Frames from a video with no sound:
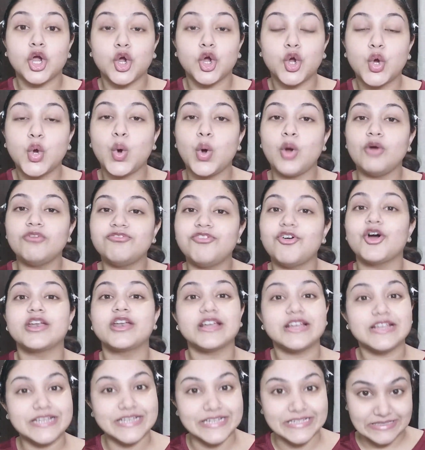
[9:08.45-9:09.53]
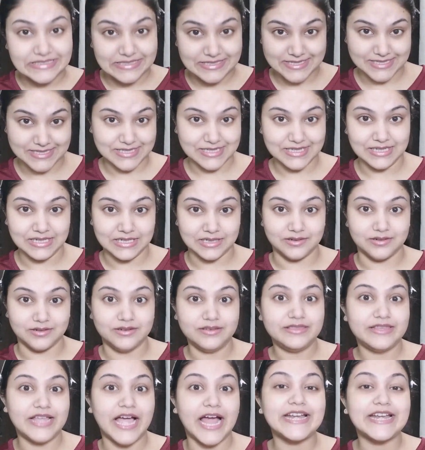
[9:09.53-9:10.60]
go for a
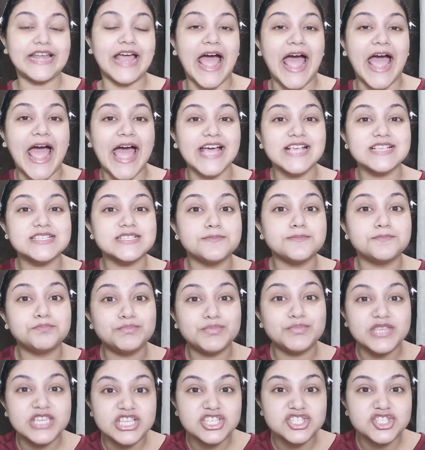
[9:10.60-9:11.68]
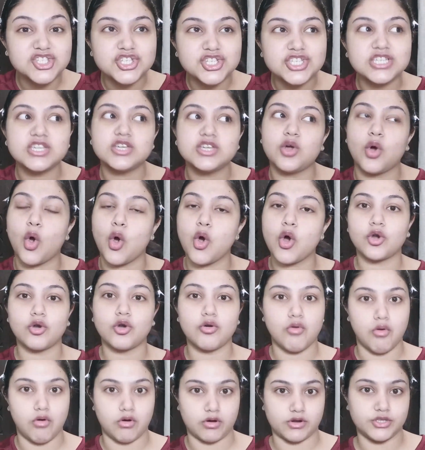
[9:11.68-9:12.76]
concealer that has peachy or
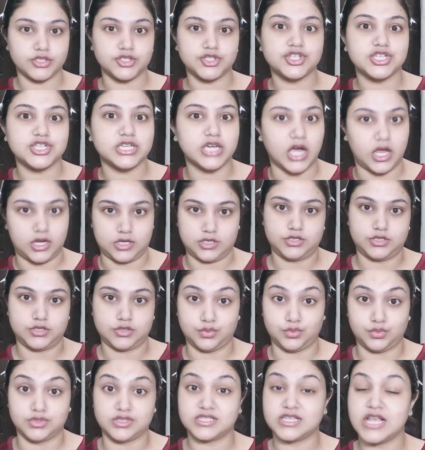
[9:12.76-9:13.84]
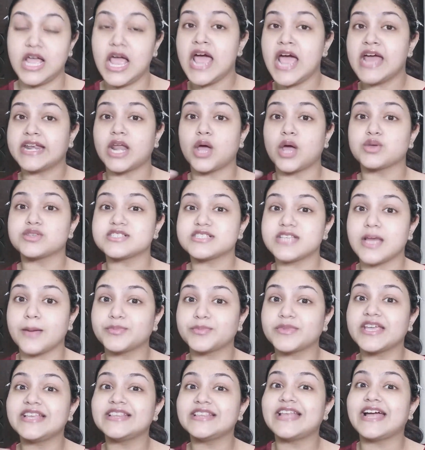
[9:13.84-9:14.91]
orangey undertones. Now
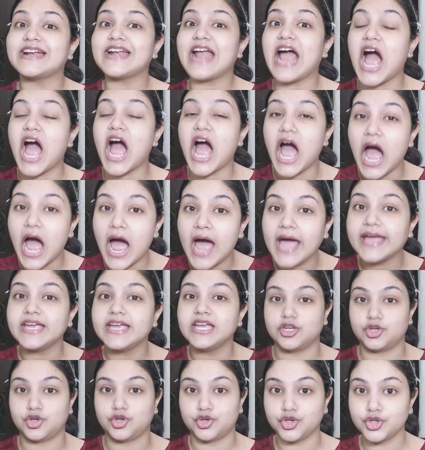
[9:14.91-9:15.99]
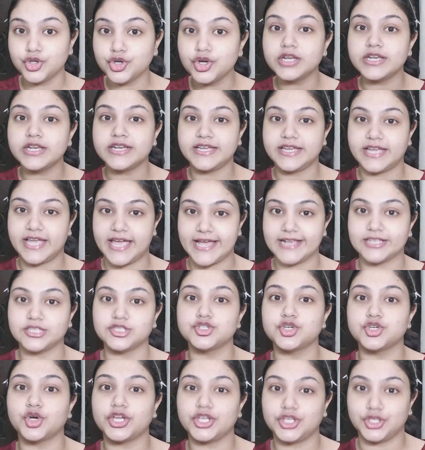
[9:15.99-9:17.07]
something that I really
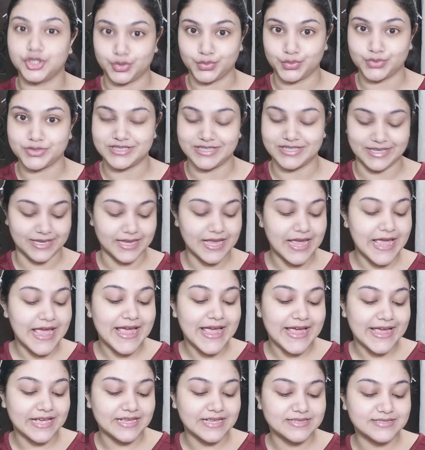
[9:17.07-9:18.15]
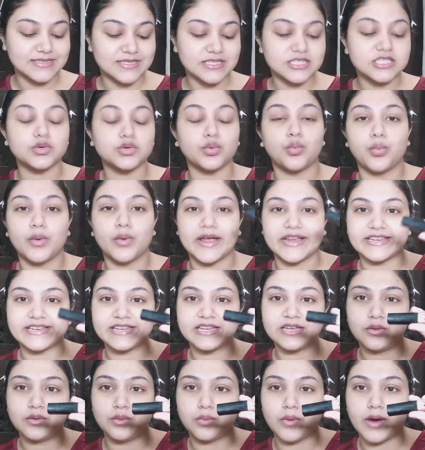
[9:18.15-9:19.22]
enjoy using is this Wet
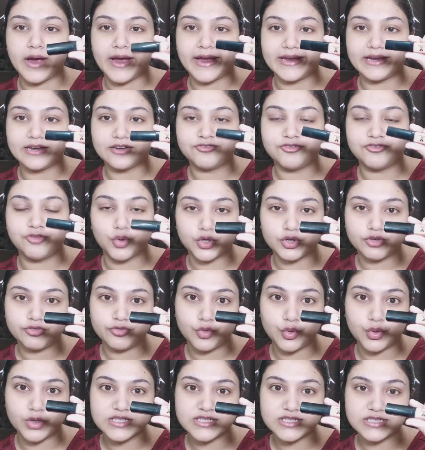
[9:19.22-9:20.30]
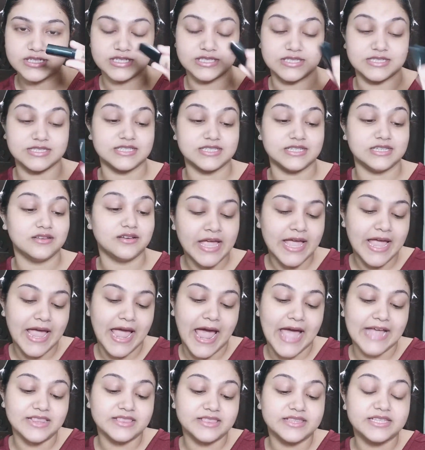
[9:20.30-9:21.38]
n Wild PhotoFocus Concealer,
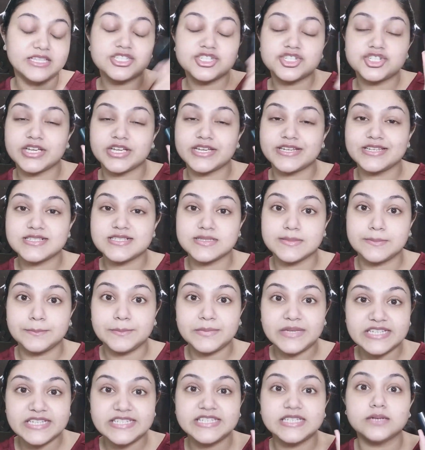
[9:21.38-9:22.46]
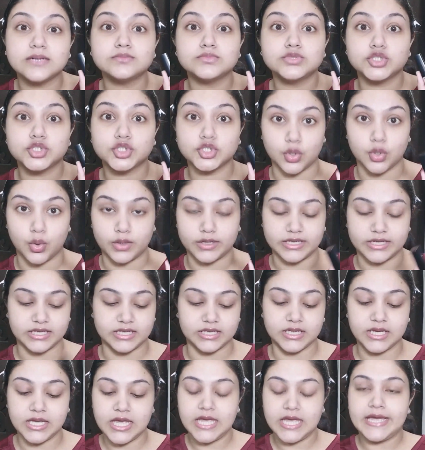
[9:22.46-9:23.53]
and this shade is medium Tawny.
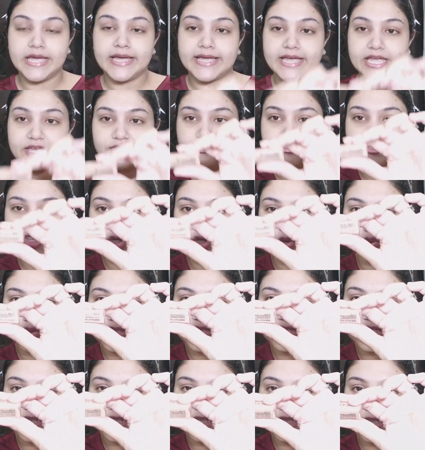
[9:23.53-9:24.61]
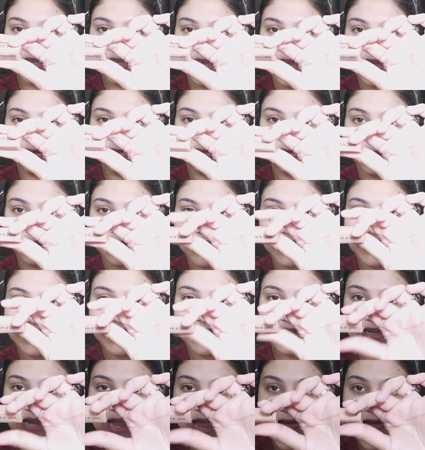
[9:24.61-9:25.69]
If you see it carefully,
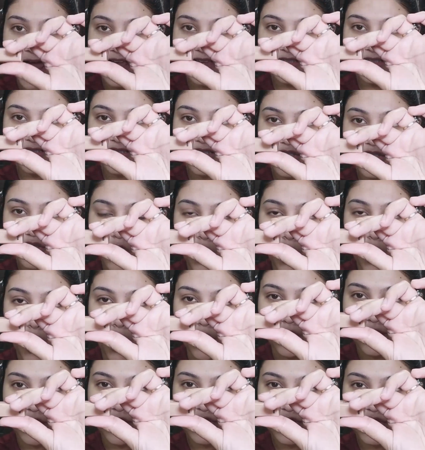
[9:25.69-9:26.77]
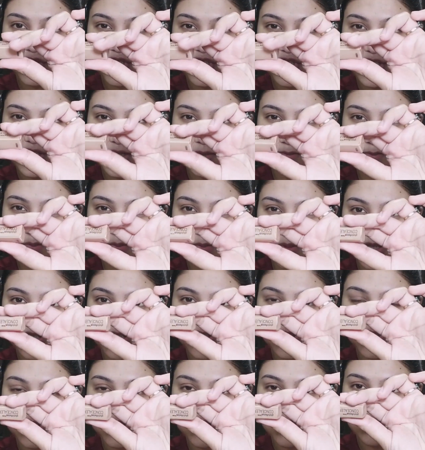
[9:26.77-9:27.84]
it has this orangey
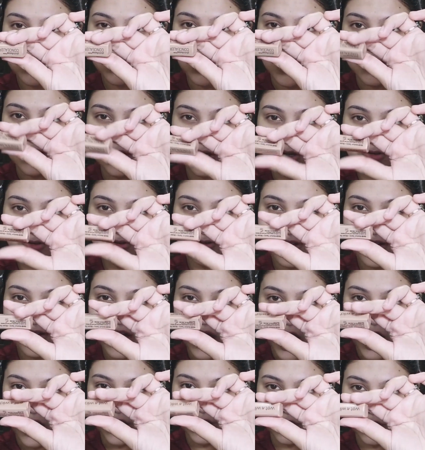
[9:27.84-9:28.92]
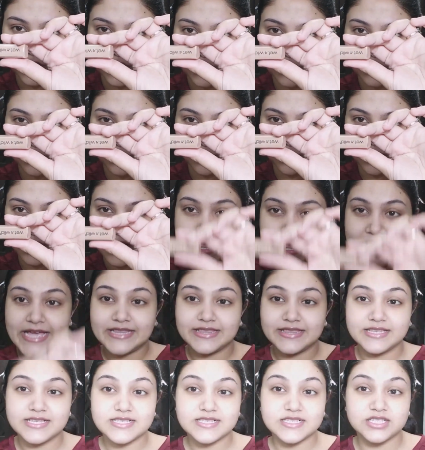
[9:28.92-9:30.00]
peachy kind of an undertone.
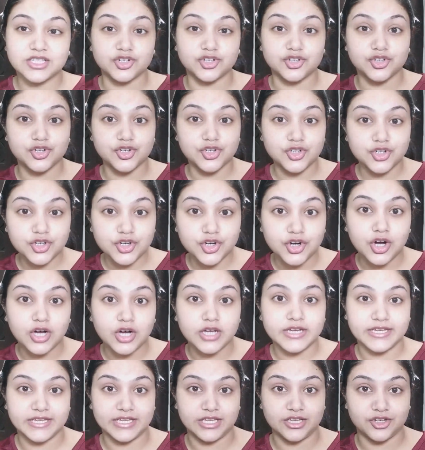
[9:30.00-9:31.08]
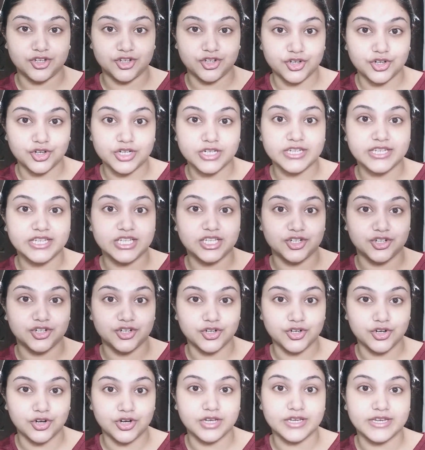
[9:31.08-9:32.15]
This really
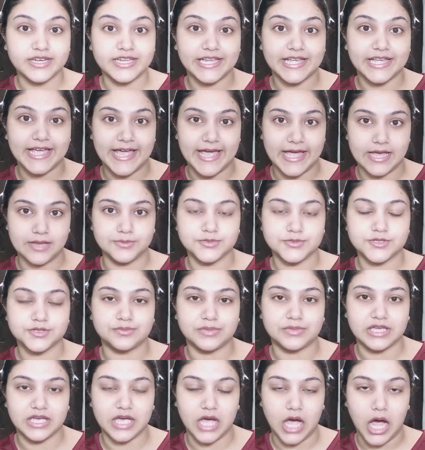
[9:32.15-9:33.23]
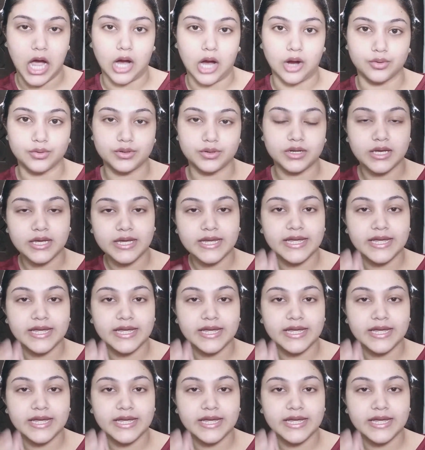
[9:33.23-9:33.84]
helps me out